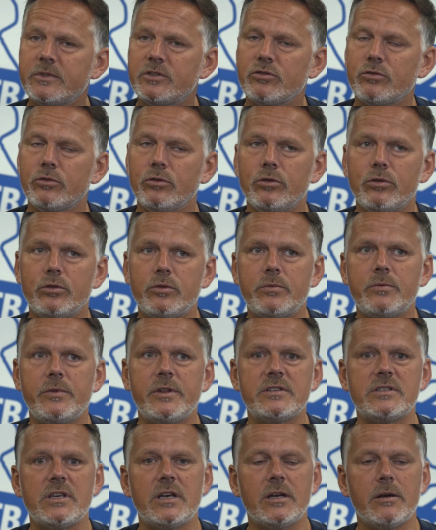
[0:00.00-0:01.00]
so
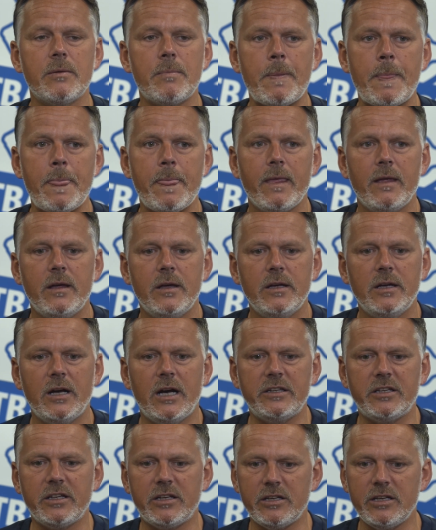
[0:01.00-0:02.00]
there's a
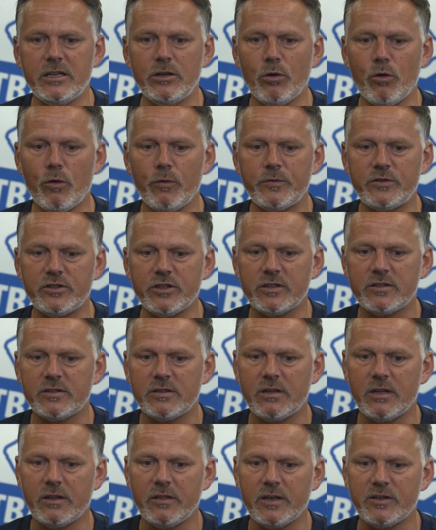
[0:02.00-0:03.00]
degree of
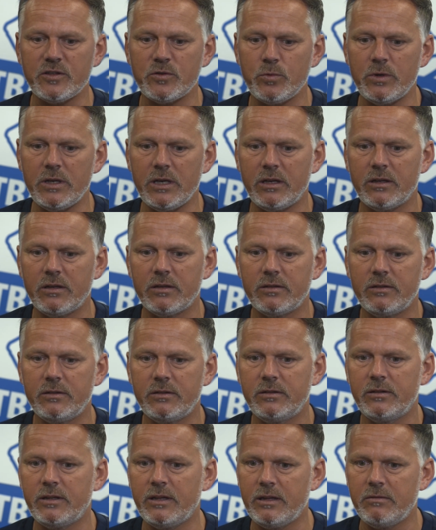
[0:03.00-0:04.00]
just this week
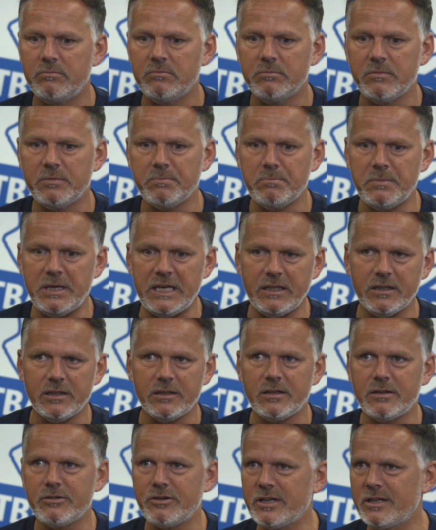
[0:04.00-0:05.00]
meeting
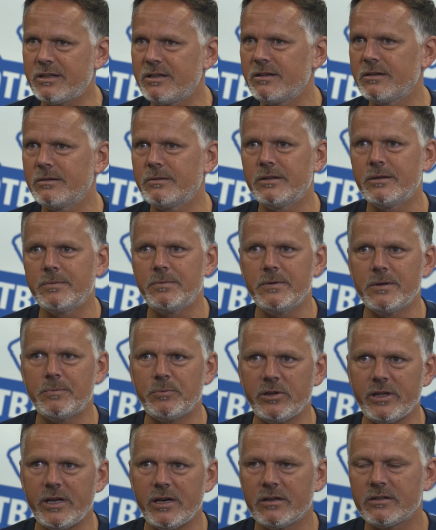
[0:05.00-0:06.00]
and greeting the
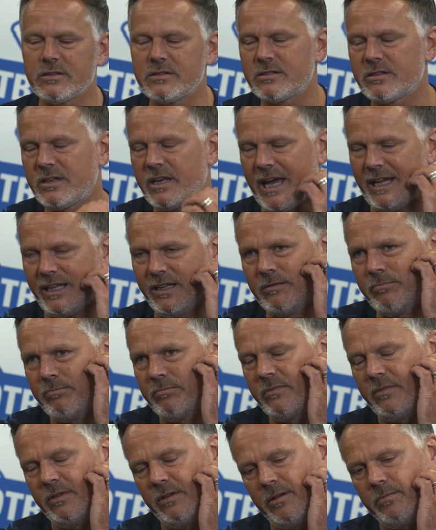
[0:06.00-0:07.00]
players,
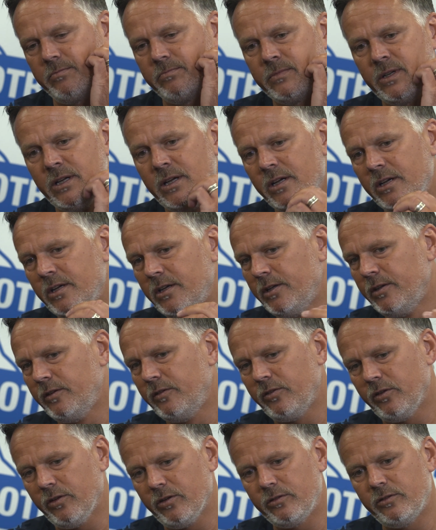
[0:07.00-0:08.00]
getting them
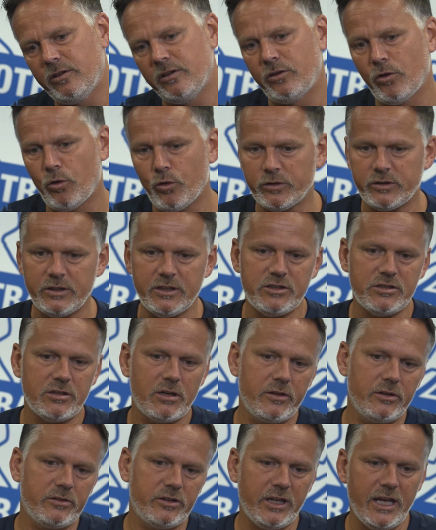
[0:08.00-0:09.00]
to talk to each
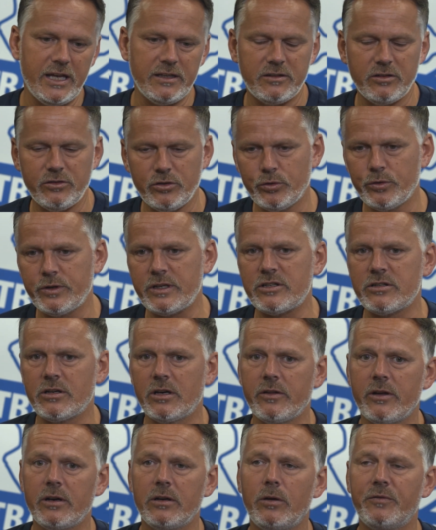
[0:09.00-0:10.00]
other, to get to know each
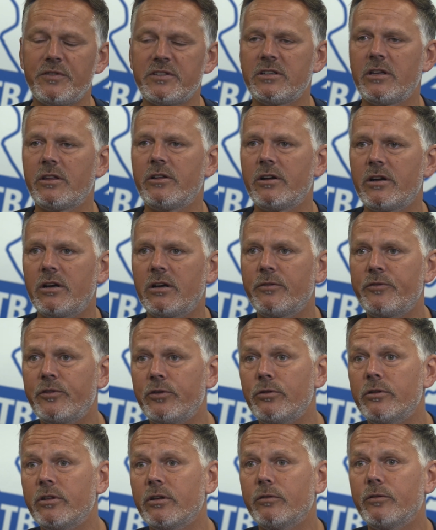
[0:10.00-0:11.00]
other. Obviously there are a
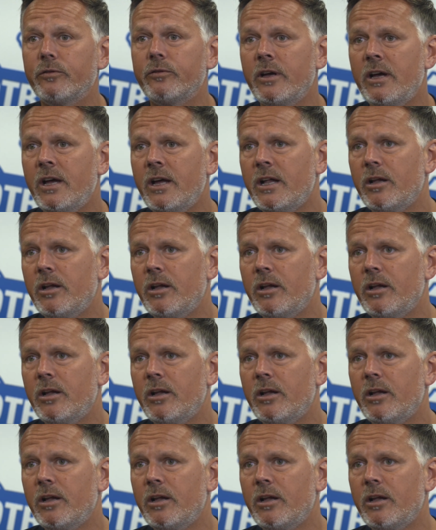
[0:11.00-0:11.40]
few that have